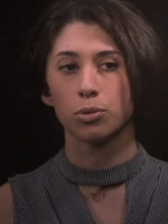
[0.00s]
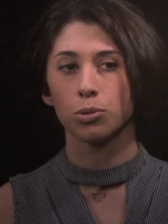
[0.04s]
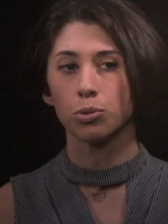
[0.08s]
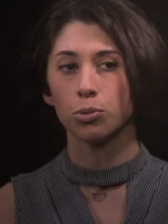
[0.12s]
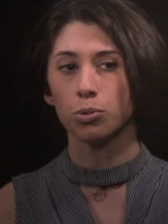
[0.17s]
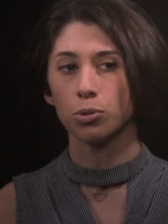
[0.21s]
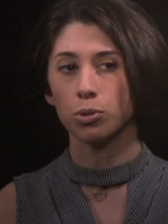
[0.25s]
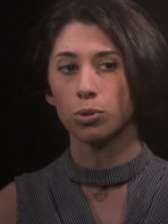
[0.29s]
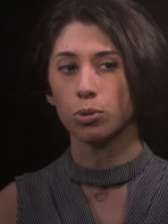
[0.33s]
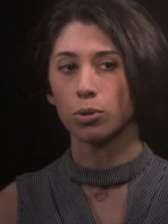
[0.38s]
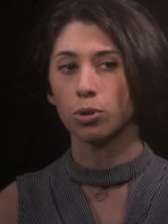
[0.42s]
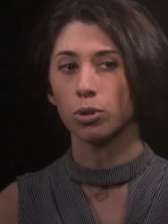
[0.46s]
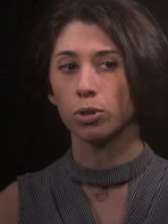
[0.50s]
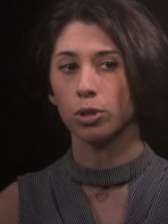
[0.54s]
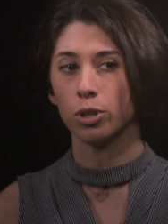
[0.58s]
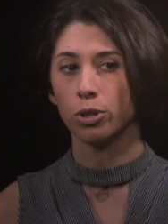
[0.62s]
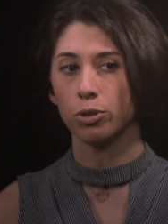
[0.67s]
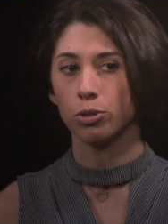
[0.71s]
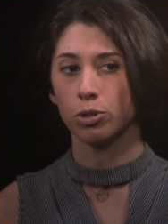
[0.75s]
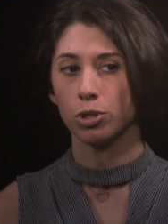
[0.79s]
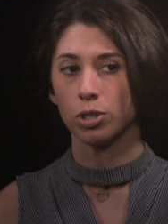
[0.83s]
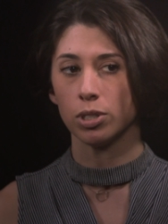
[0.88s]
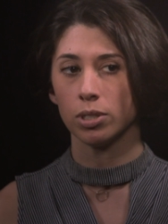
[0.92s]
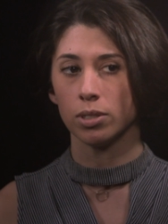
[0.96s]
School
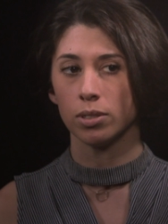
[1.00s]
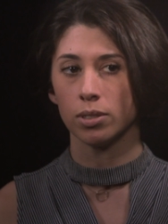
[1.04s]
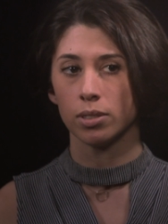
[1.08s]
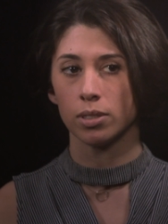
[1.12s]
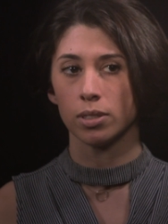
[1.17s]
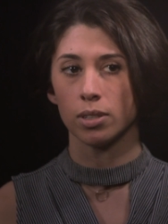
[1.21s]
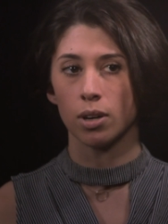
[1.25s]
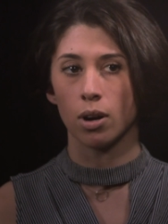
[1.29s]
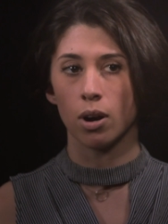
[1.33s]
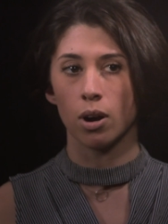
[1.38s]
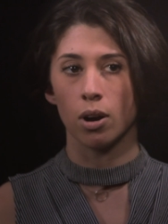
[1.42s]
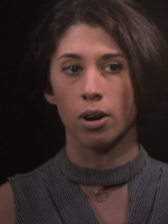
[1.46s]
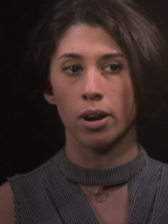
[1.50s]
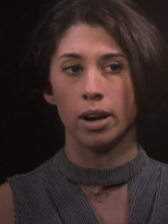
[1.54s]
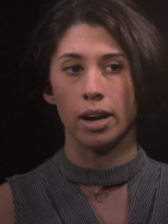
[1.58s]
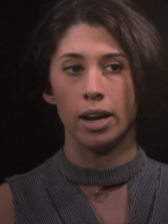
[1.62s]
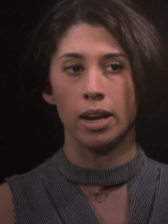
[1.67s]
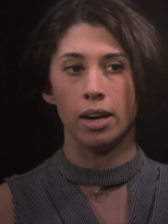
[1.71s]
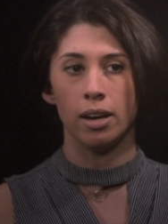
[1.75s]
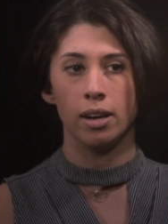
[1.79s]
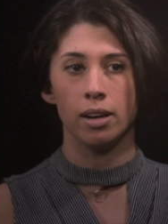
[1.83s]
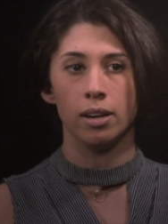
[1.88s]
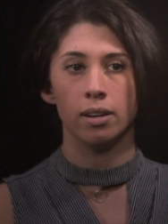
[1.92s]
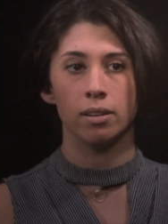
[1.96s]
closures are
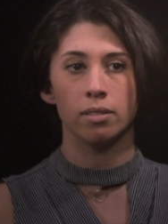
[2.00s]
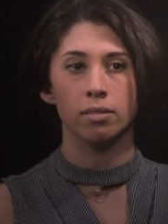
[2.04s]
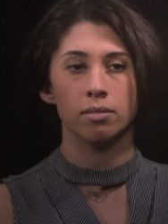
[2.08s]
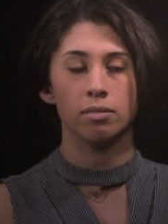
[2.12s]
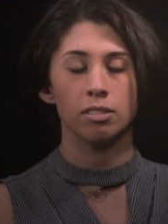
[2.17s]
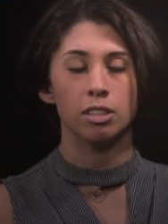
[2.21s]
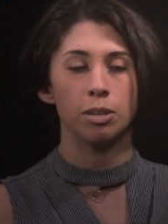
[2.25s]
a